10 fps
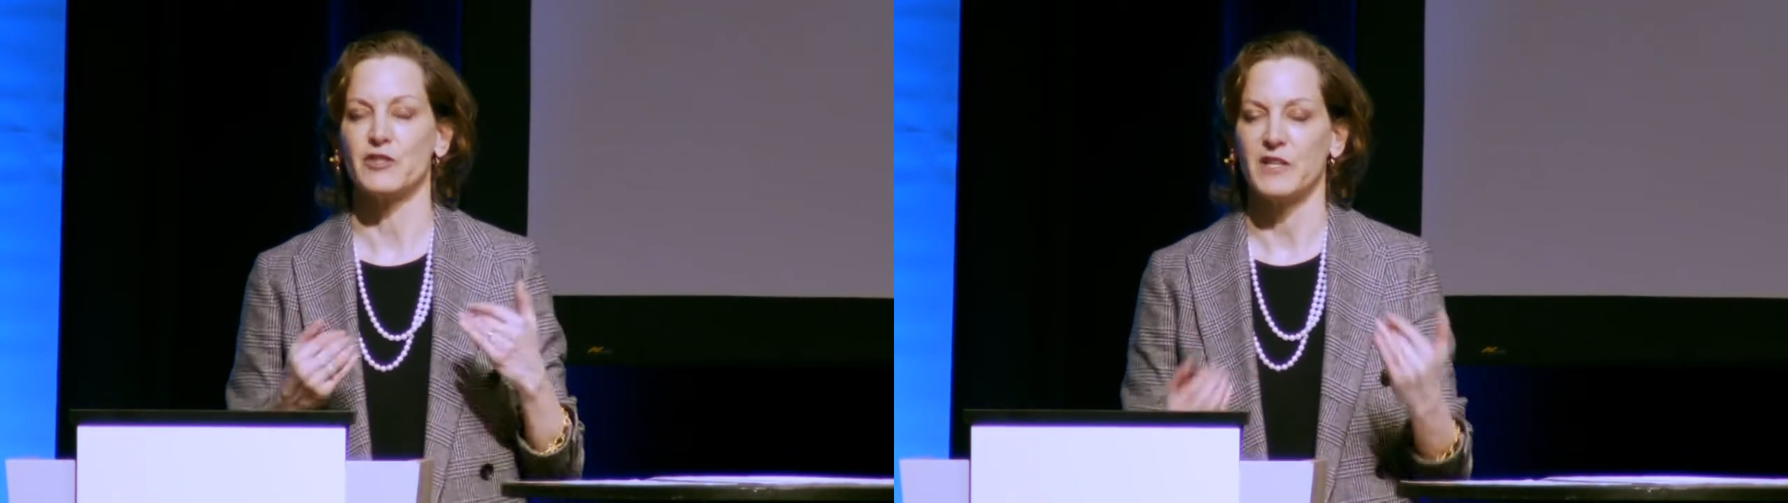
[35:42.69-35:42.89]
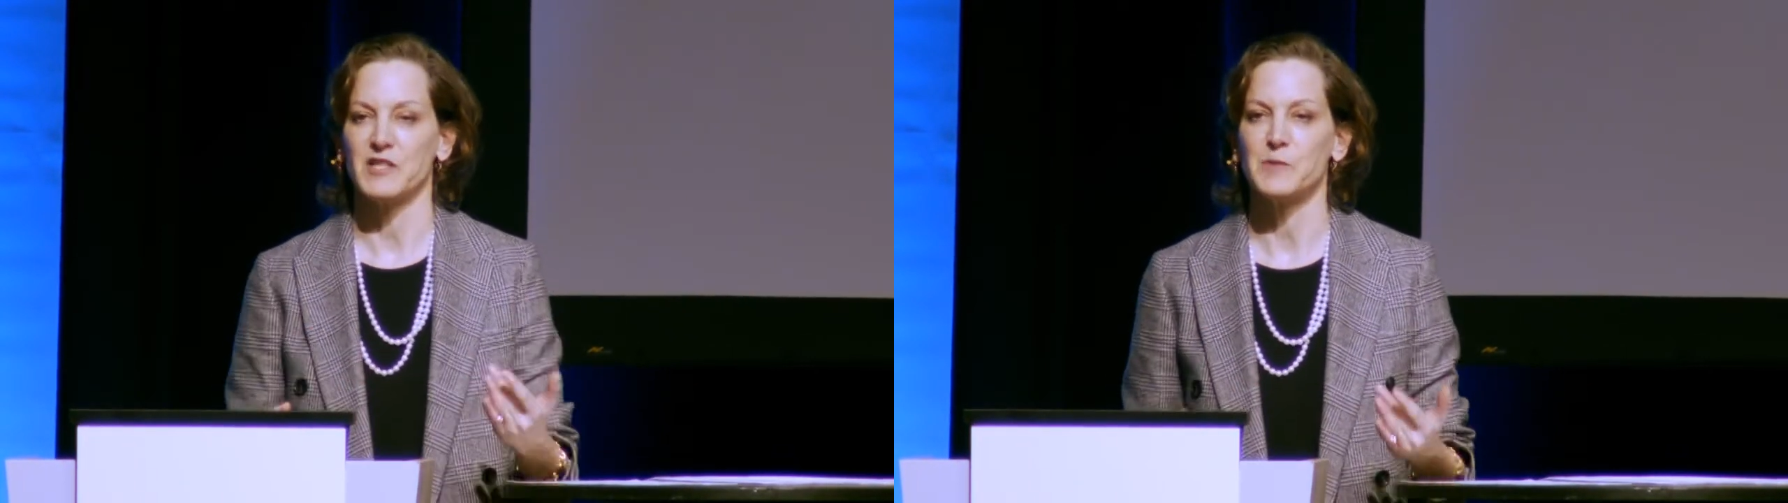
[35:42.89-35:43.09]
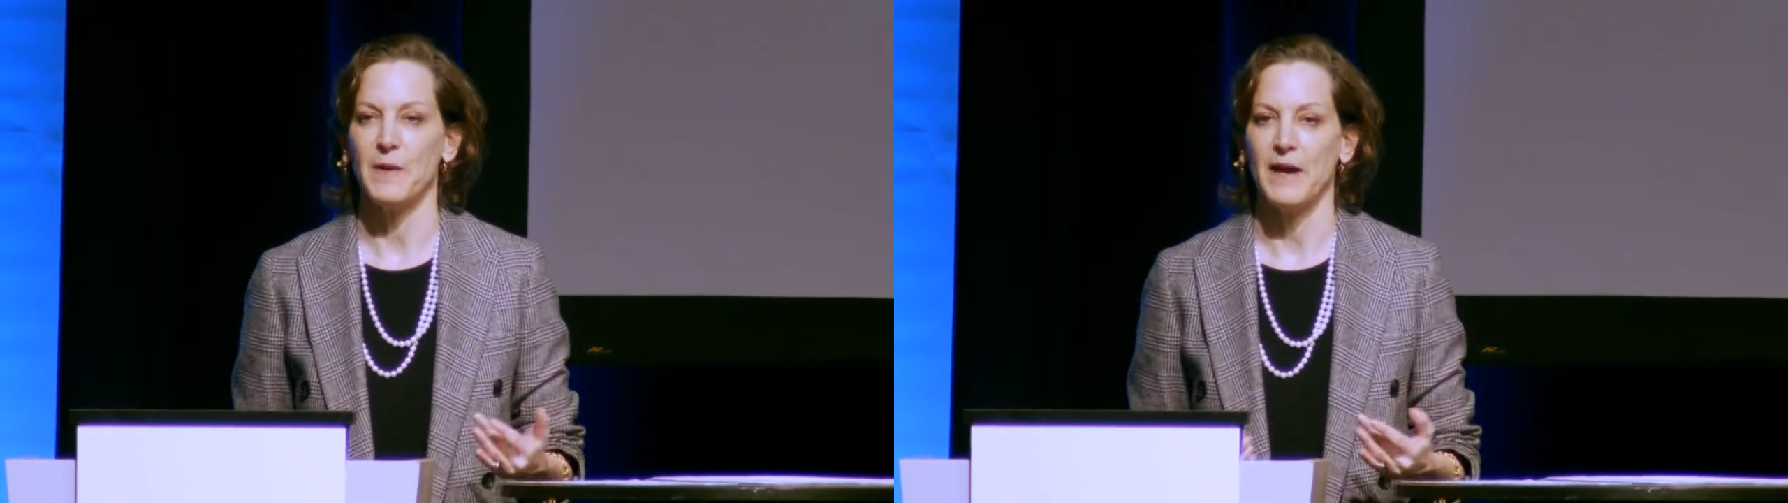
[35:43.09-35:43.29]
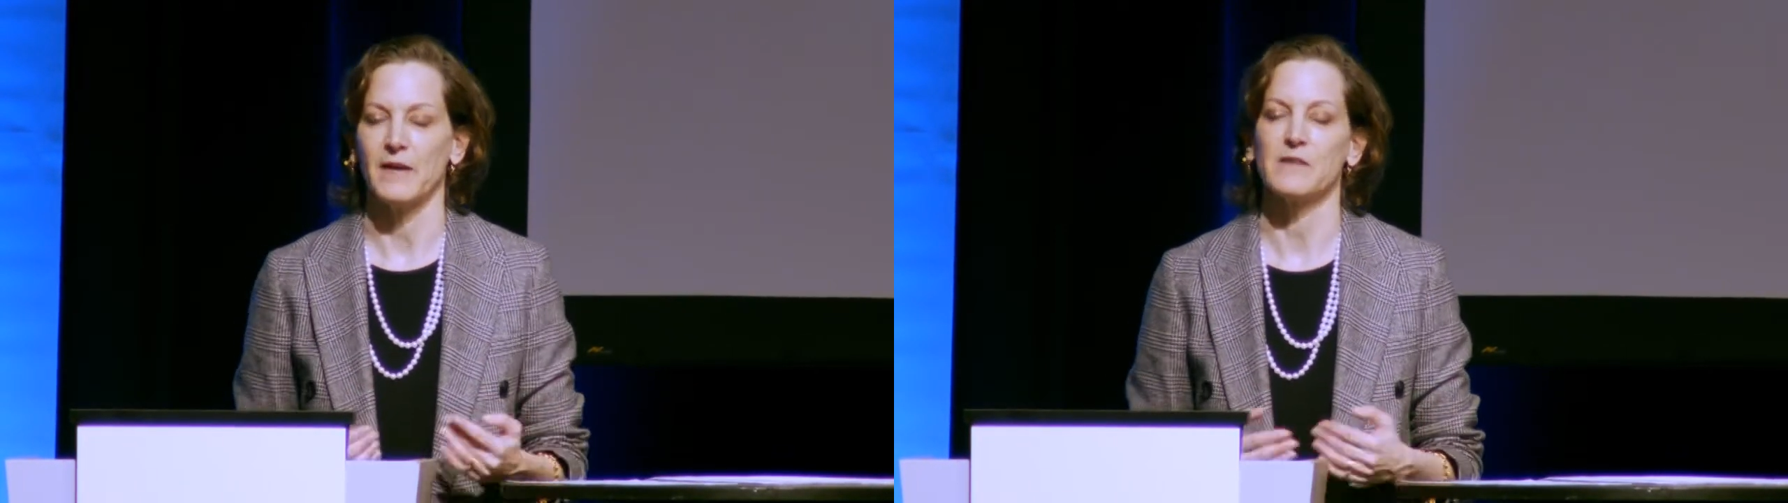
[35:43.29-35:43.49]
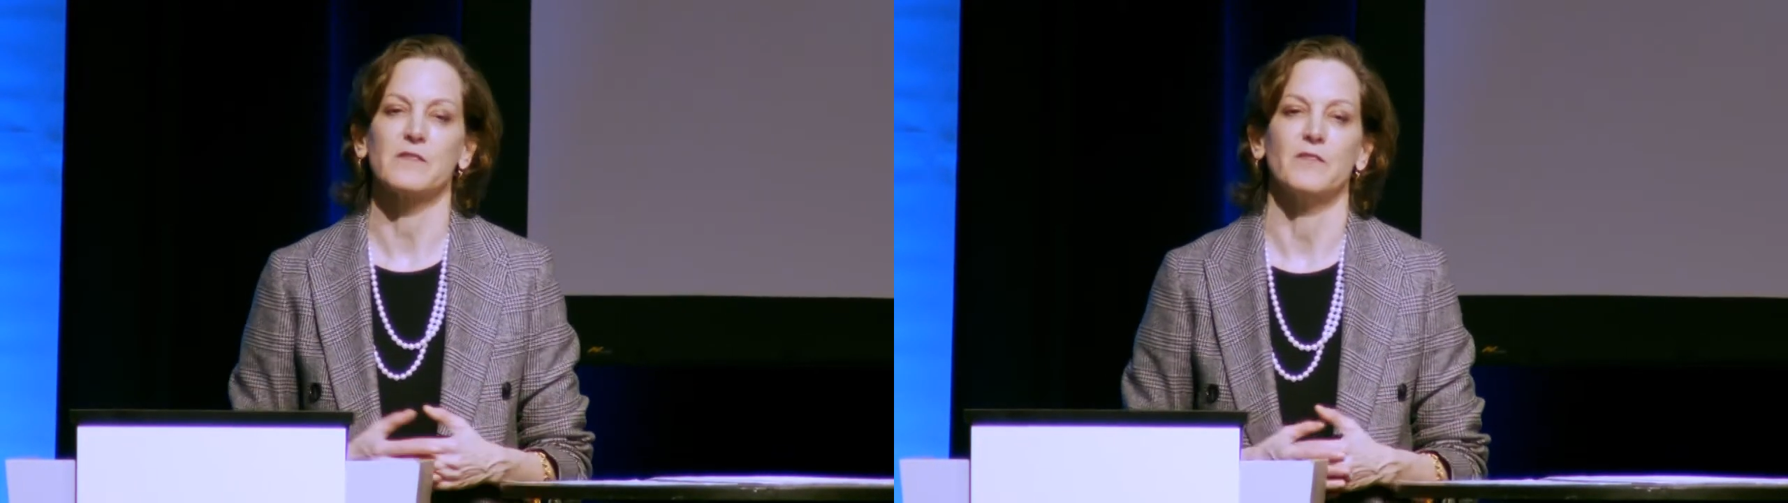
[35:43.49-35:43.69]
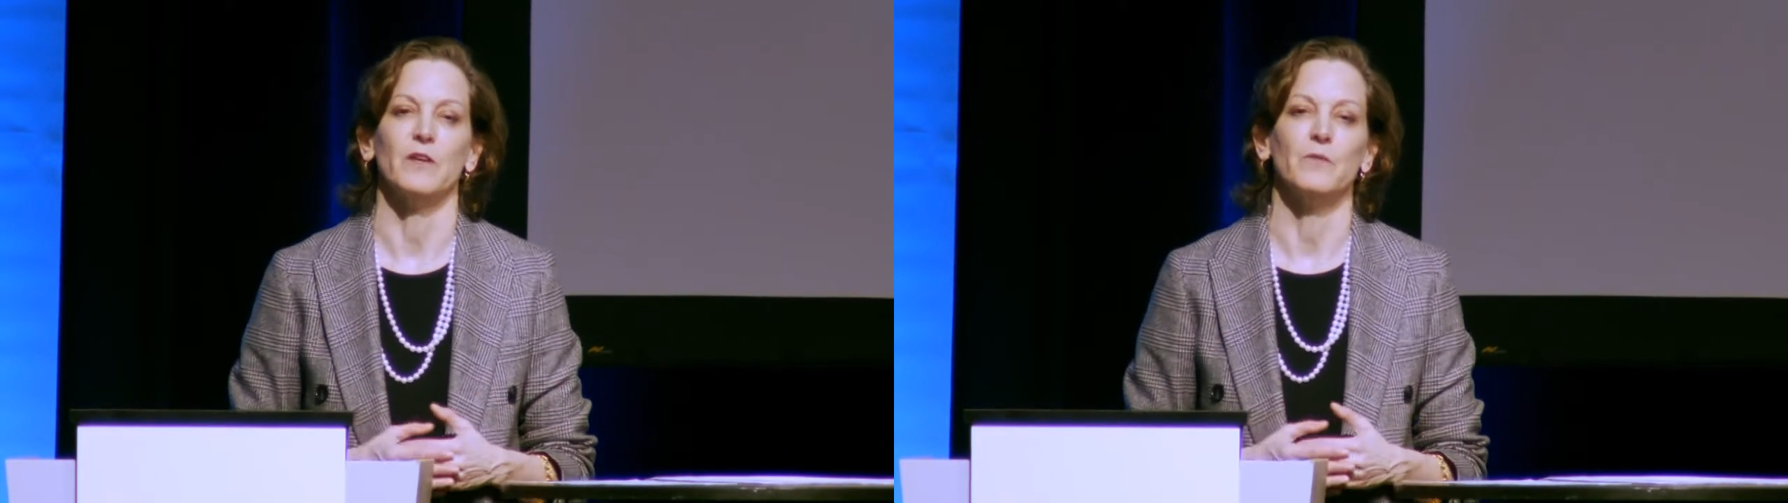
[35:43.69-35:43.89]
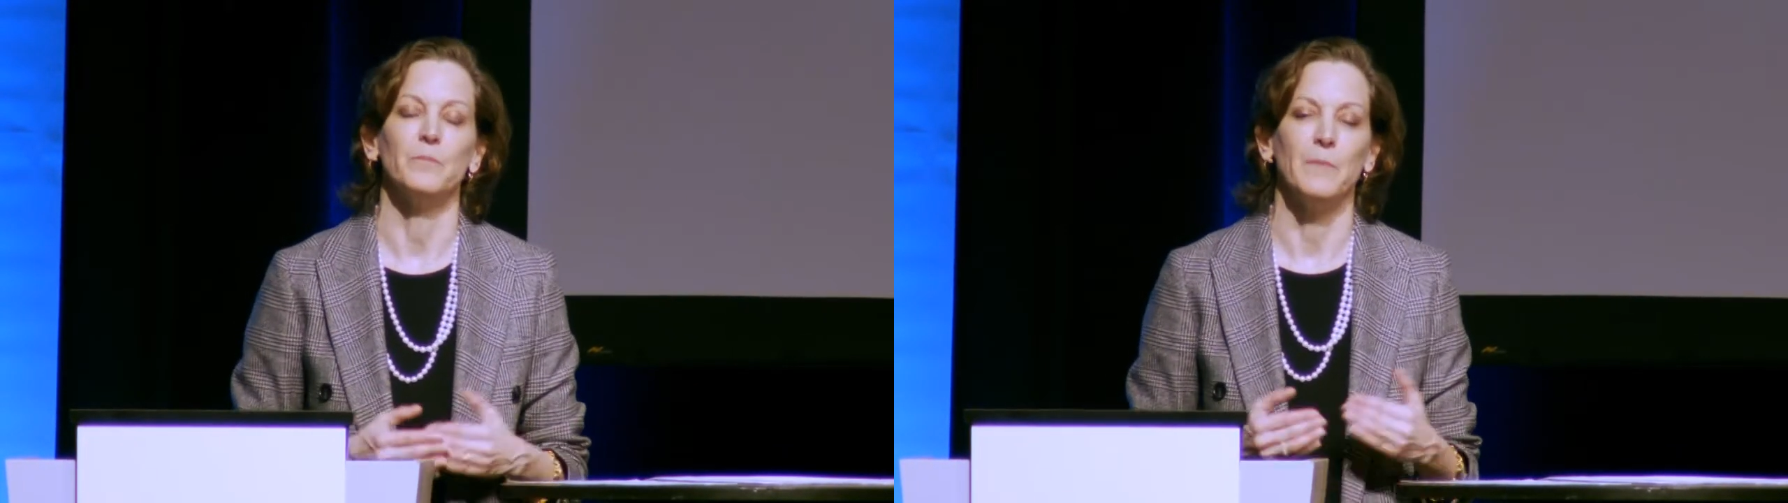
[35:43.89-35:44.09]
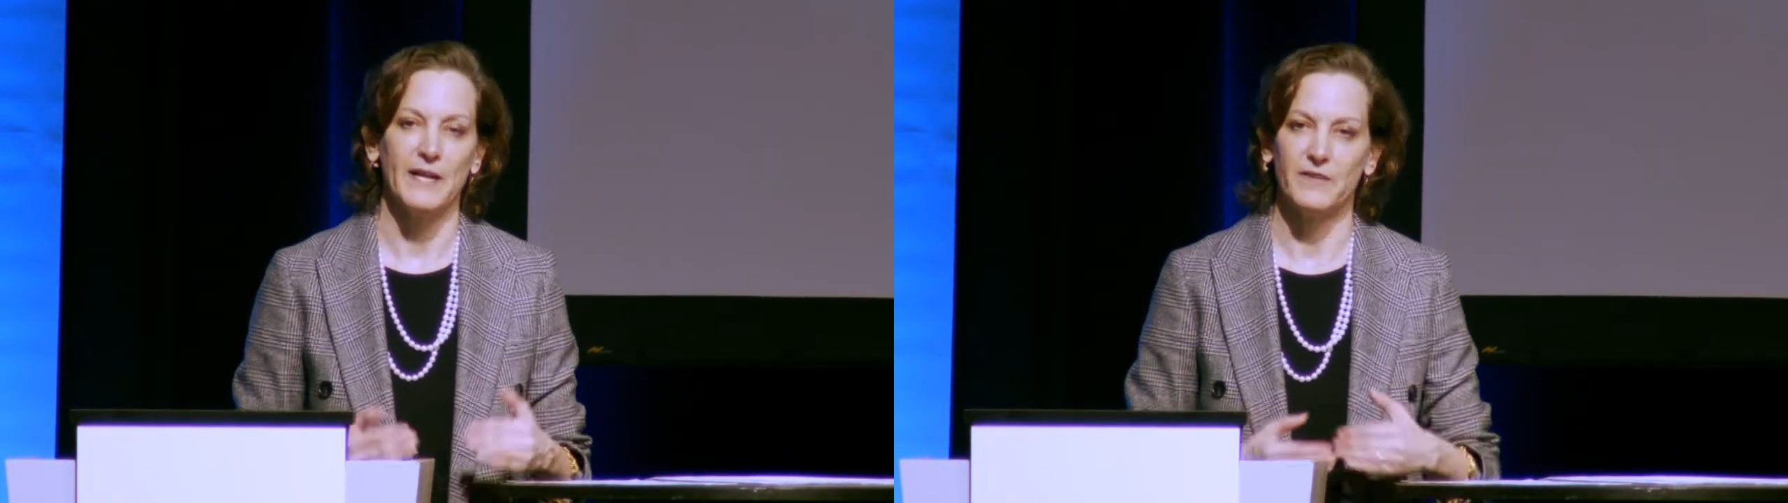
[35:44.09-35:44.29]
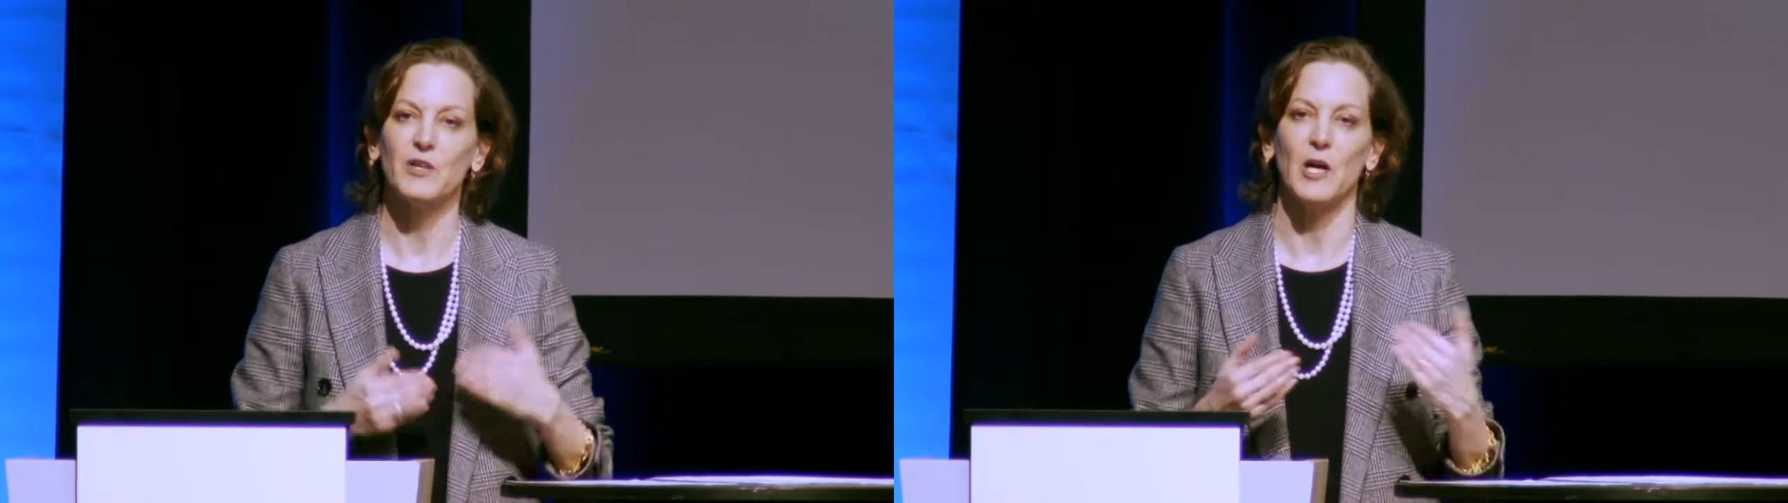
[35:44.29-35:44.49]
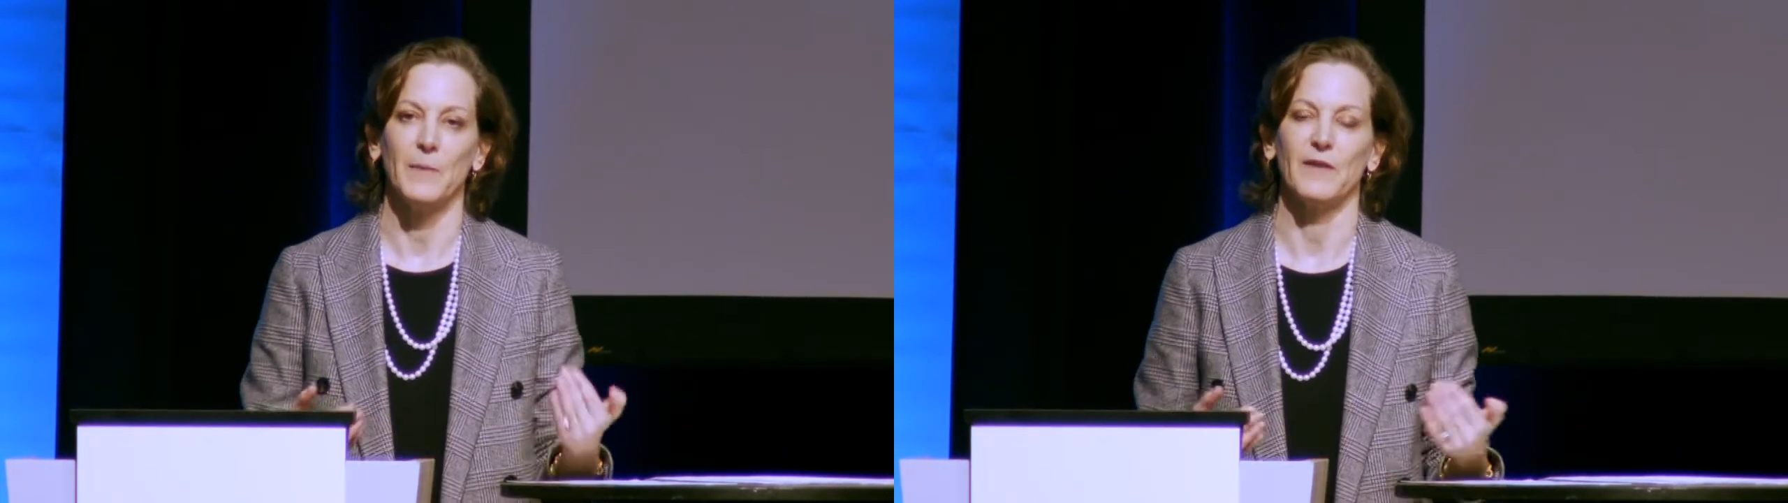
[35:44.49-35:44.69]
against banks that might have
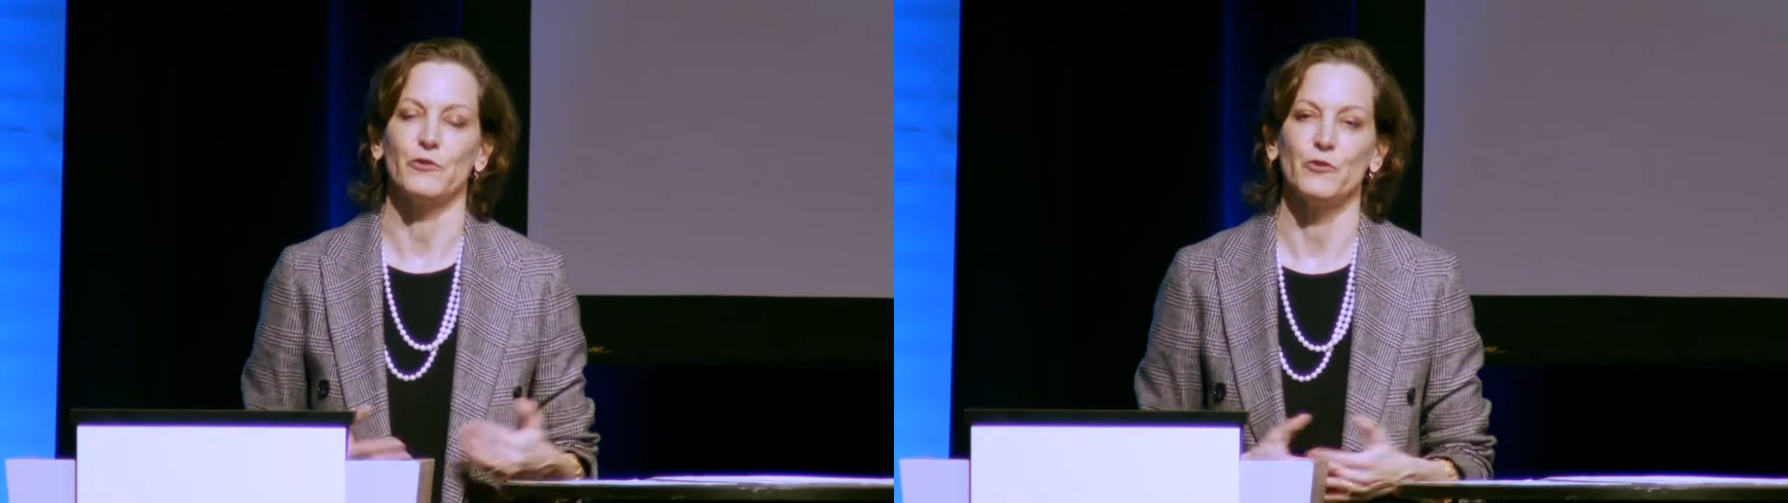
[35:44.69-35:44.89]
come after